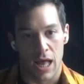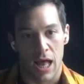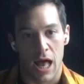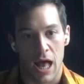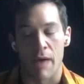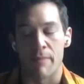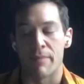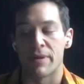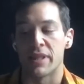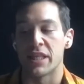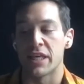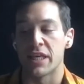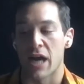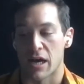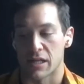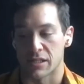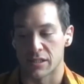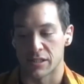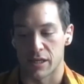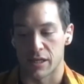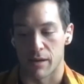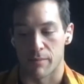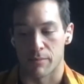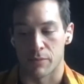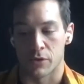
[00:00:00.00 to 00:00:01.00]
I'm in the
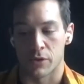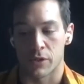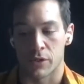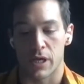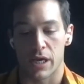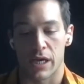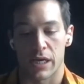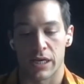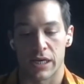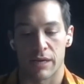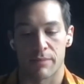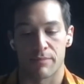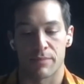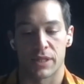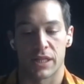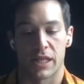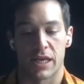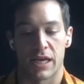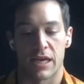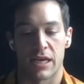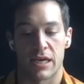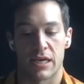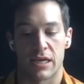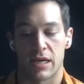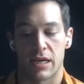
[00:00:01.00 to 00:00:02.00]
ensemble, and I
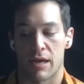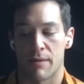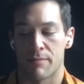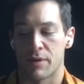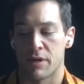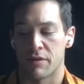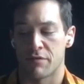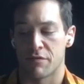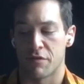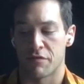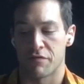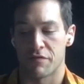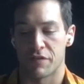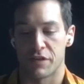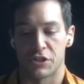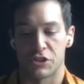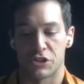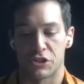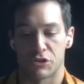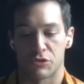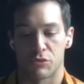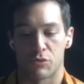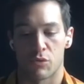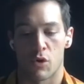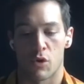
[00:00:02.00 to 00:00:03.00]
play a bit of a
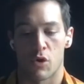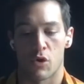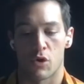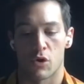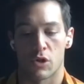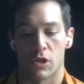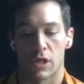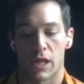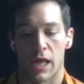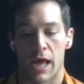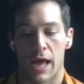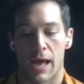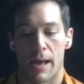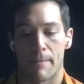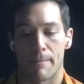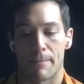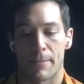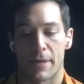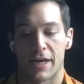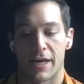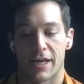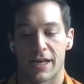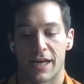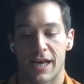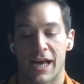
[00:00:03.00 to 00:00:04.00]
featured role,
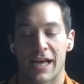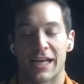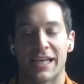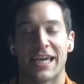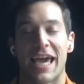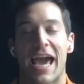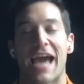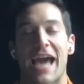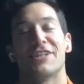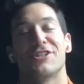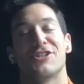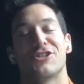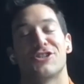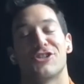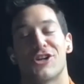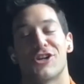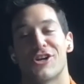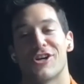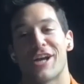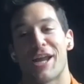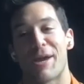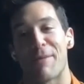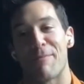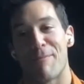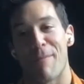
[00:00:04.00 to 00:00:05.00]
a gangster
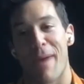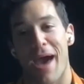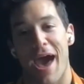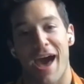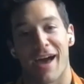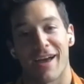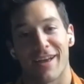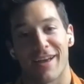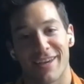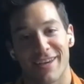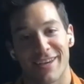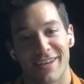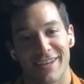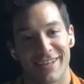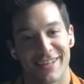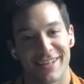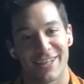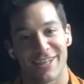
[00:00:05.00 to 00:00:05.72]
named Mac.